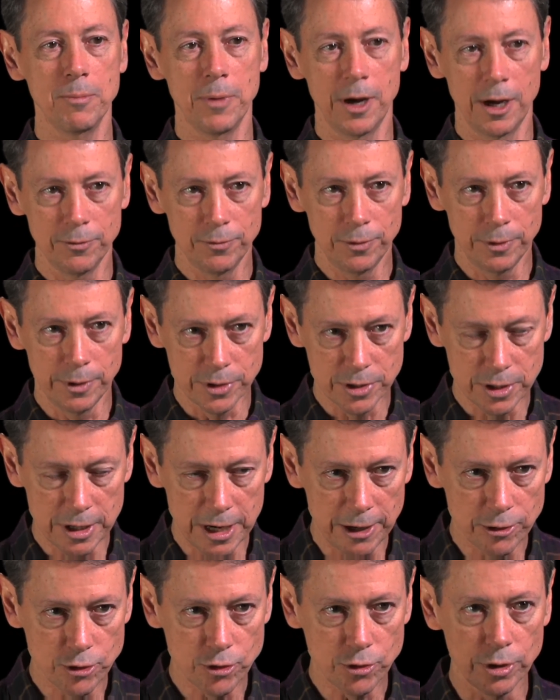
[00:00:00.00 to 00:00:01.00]
mindfulness
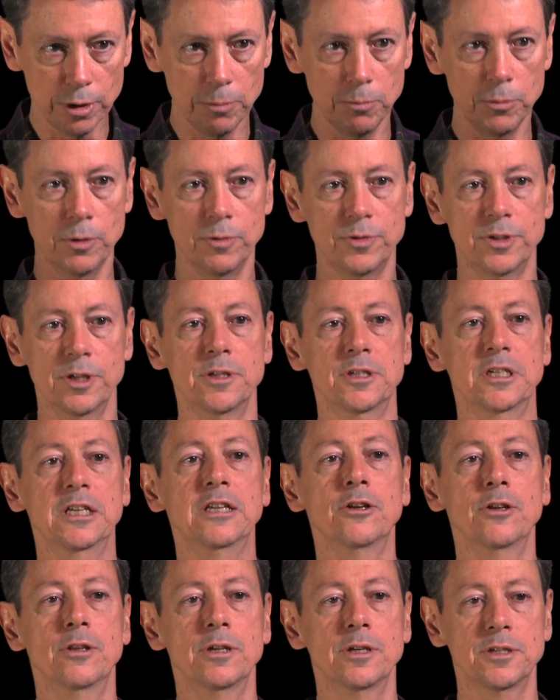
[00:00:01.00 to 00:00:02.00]
naturally moves us
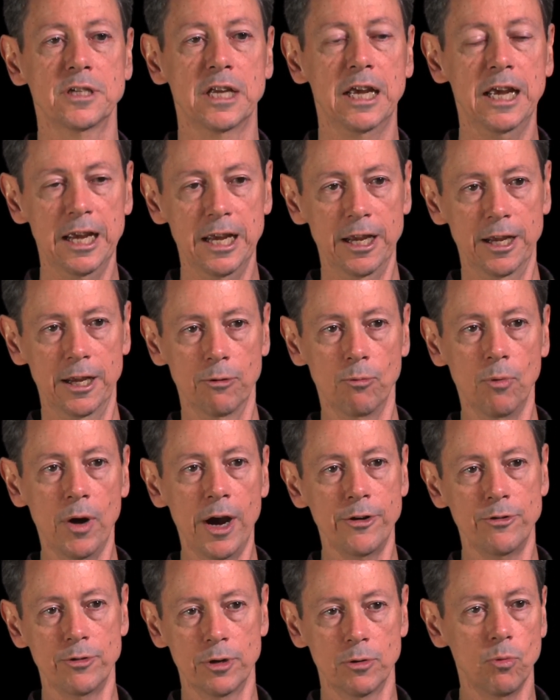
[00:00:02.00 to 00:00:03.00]
into this
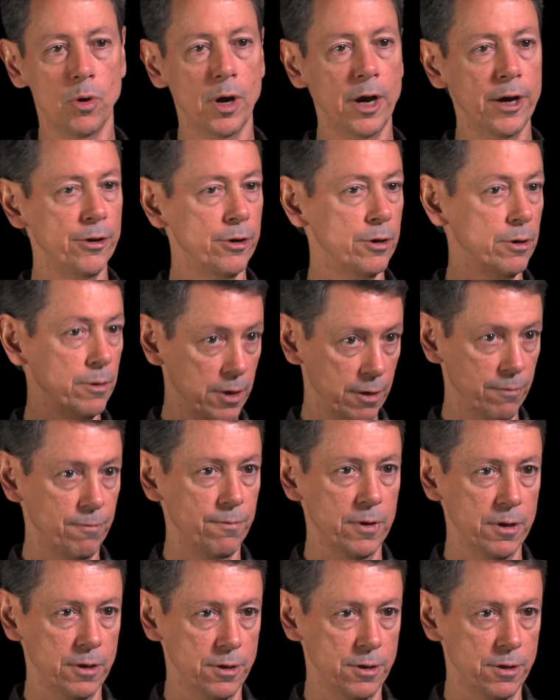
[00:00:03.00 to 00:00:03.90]
wider and wider, if